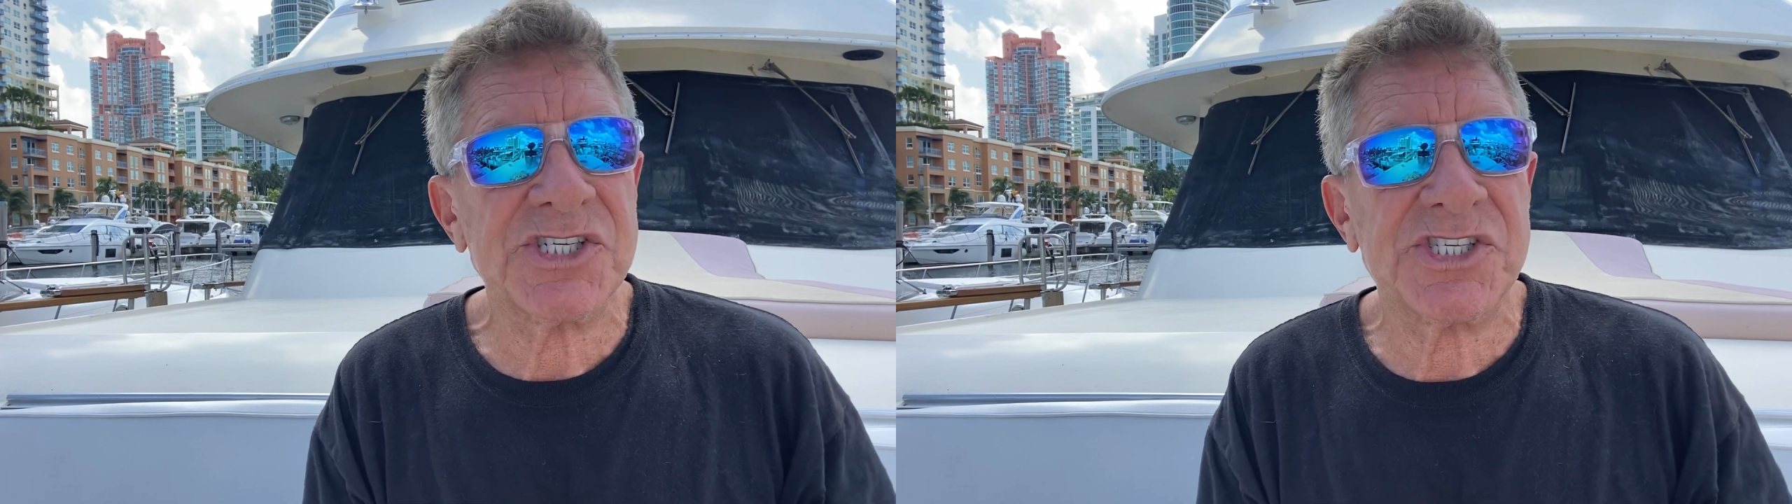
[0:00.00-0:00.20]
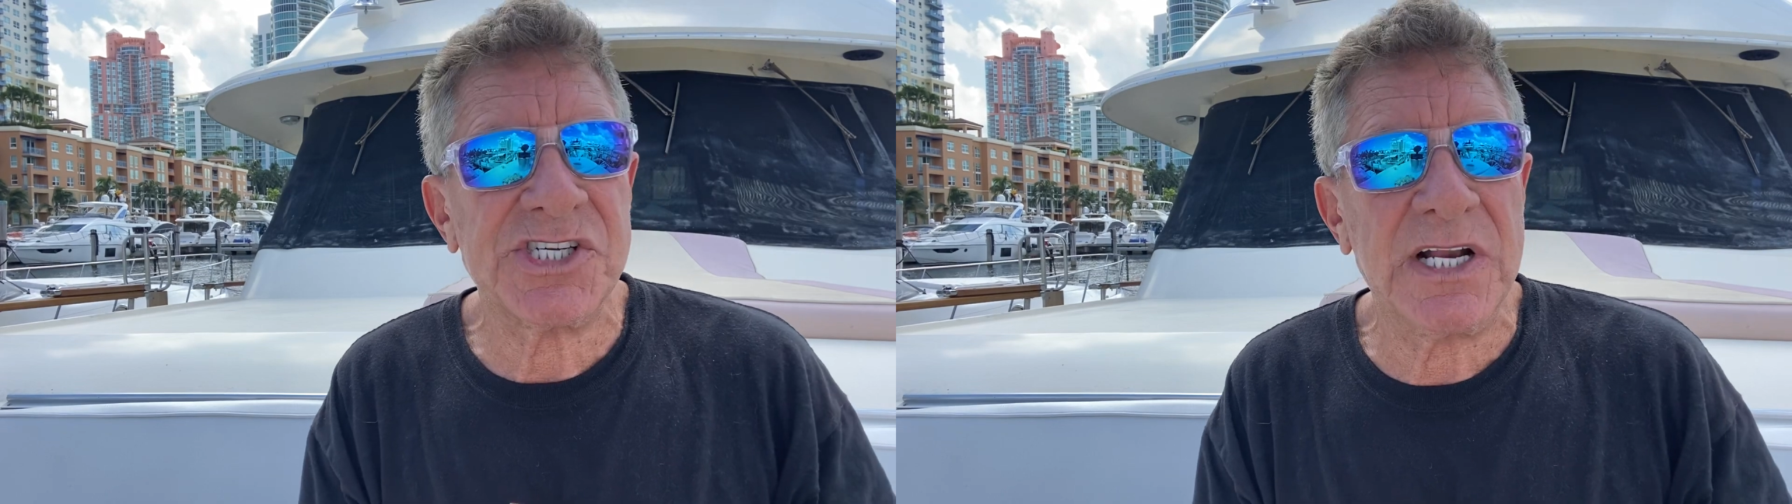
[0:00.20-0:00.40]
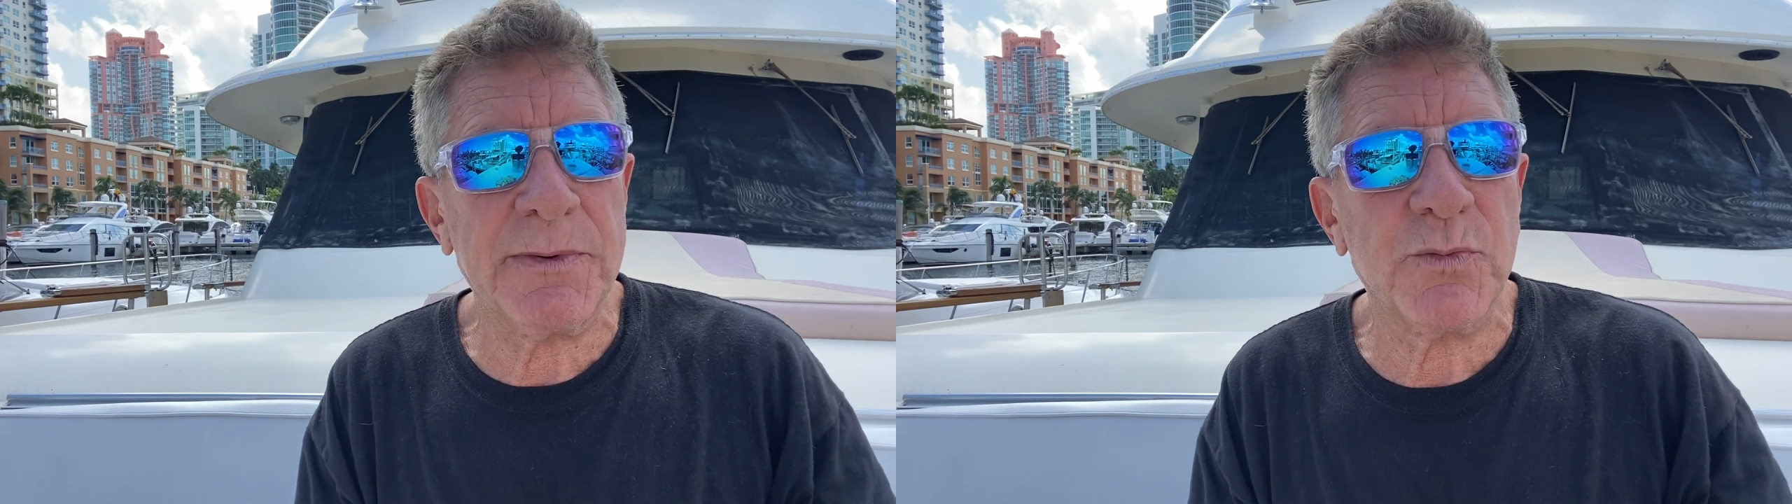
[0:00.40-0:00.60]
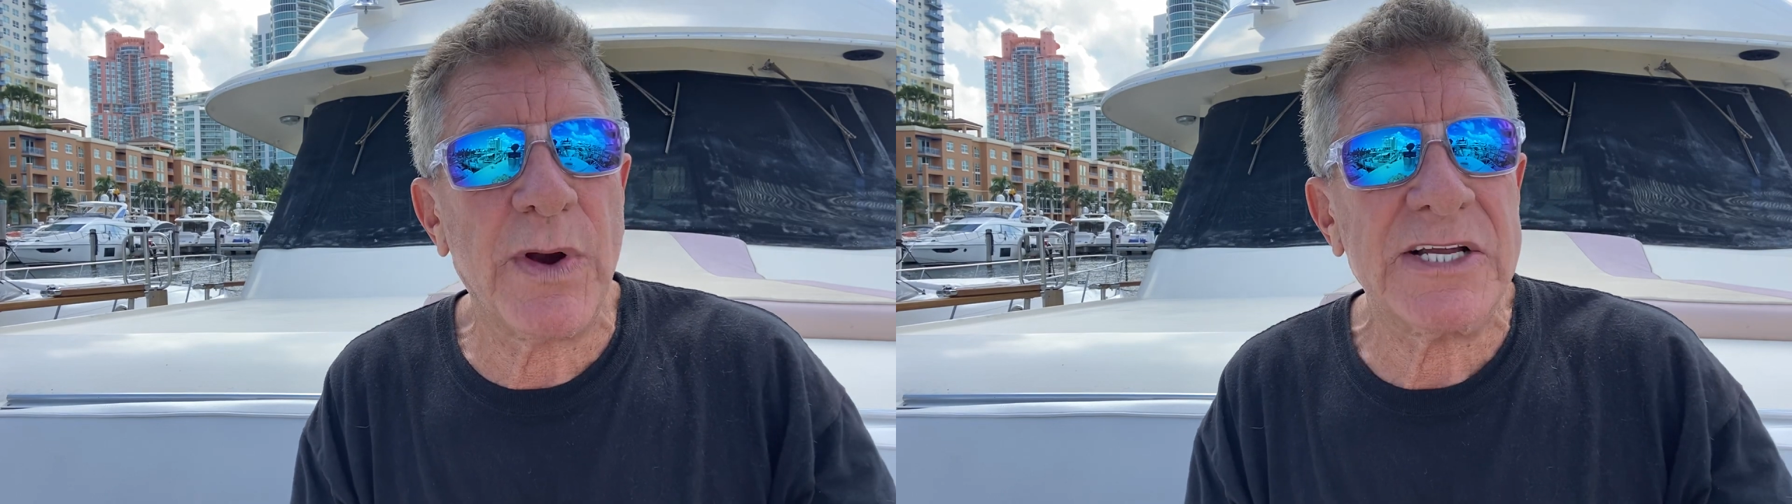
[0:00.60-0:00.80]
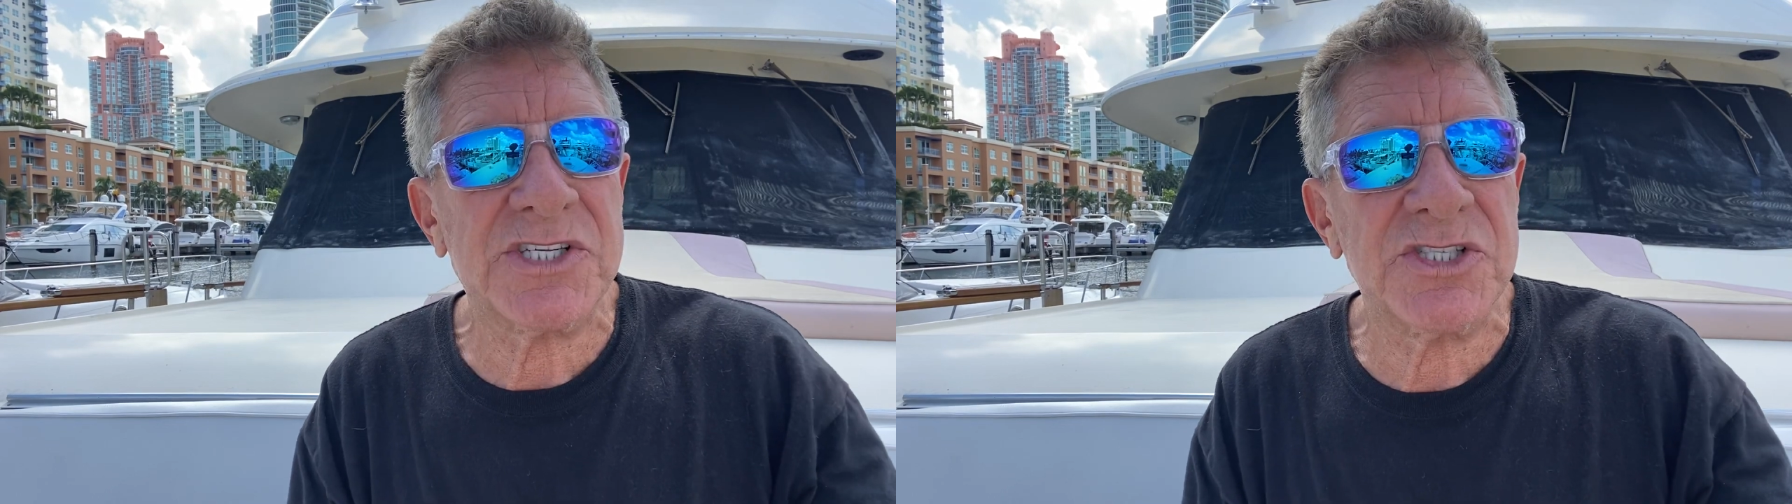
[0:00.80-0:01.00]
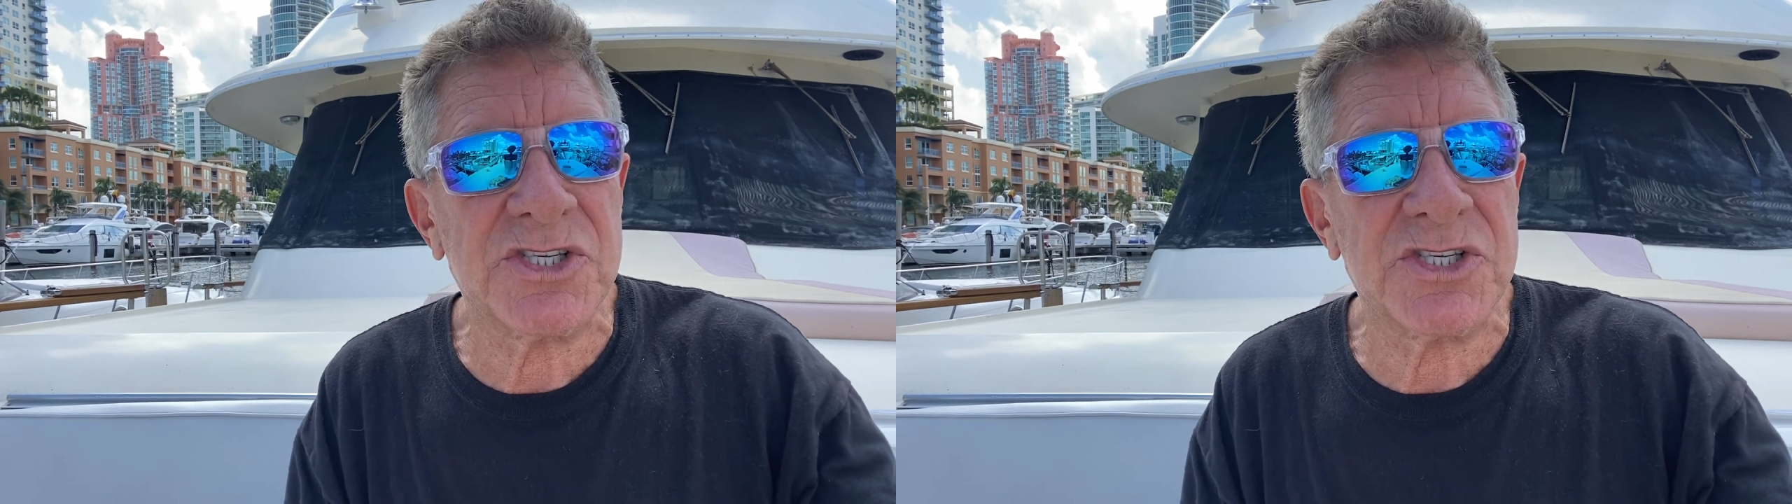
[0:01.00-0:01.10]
cinnamon raisin